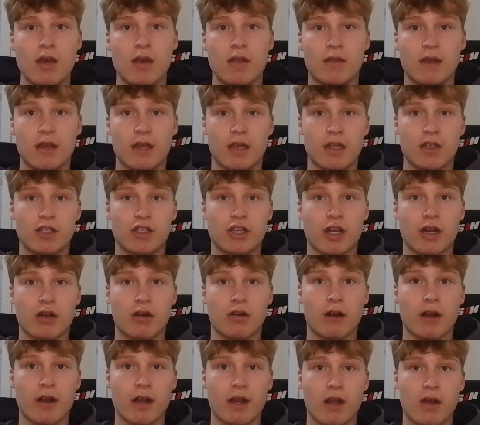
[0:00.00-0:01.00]
they can
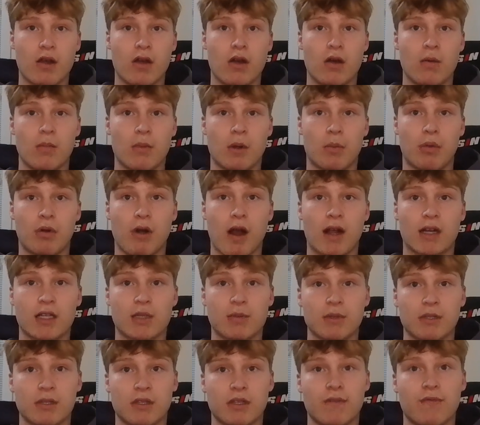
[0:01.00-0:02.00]
generate
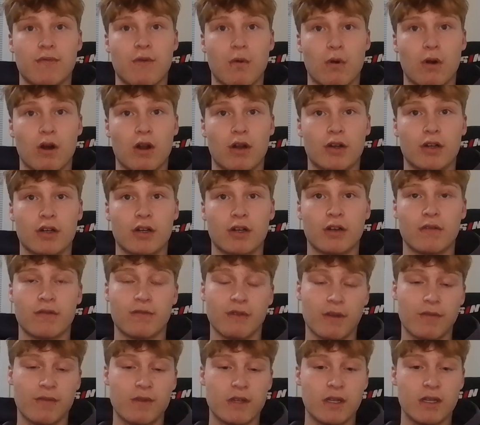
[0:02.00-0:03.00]
approximately
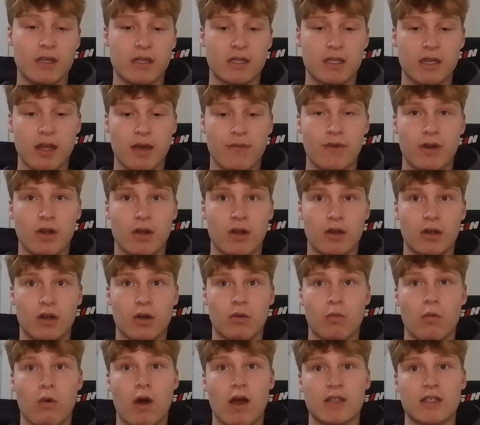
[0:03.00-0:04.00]
450 to
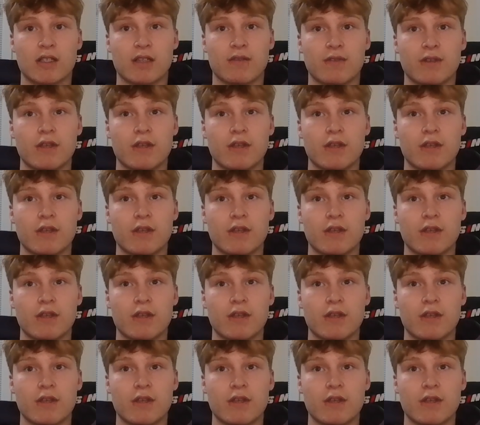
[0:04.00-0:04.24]
700 watts of